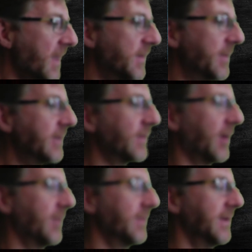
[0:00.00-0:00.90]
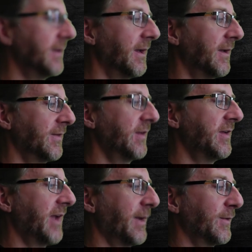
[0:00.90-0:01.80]
In the meantime, the
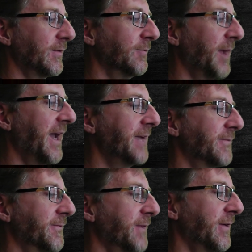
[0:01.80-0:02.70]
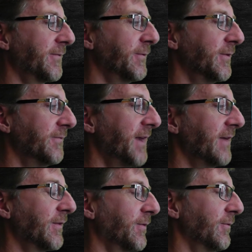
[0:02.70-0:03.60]
City Council paid for fresh fruit and
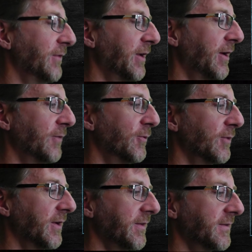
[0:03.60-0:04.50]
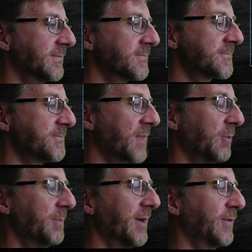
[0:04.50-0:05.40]
veg through July and August,
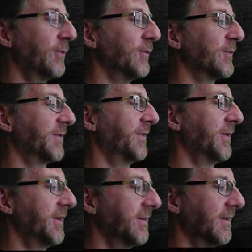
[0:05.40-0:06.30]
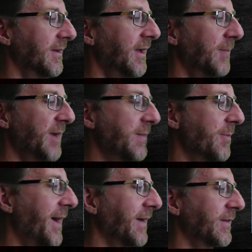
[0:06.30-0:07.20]
with McDonald's providing the
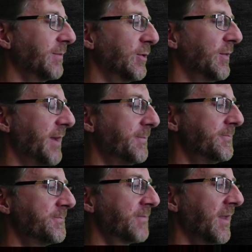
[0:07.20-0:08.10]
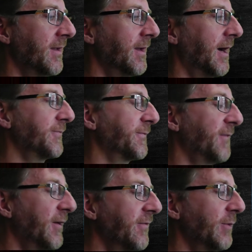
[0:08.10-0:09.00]
paper bags to put them in. After
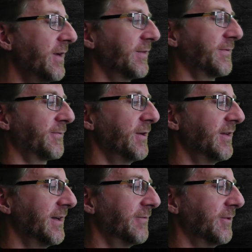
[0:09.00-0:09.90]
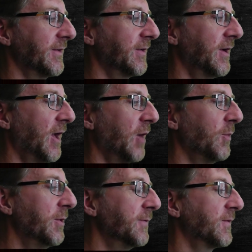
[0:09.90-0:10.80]
5 weeks of free deliveries,
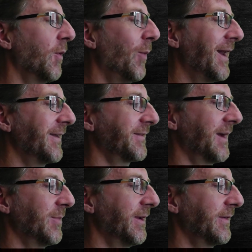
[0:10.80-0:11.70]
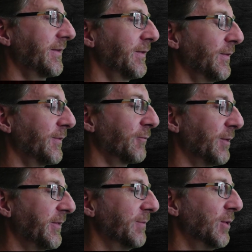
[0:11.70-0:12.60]
we moved to a well-established
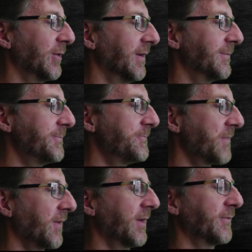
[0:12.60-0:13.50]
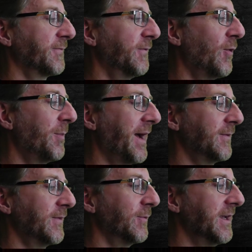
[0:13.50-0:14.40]
subscription model. So that's
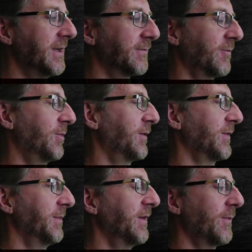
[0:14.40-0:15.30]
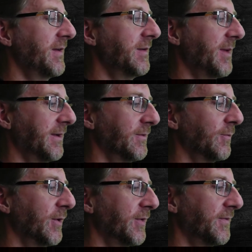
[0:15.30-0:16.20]
£4 a week for approximately
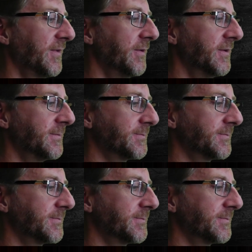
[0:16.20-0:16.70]
£20 worth of food.